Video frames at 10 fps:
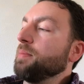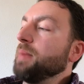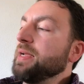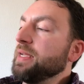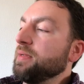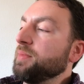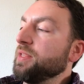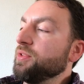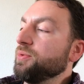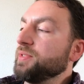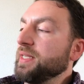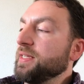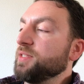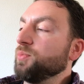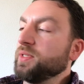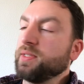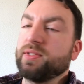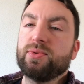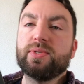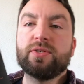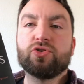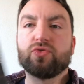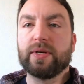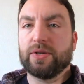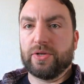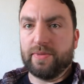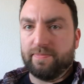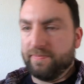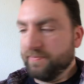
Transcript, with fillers: My name in those days was Susan Trinder.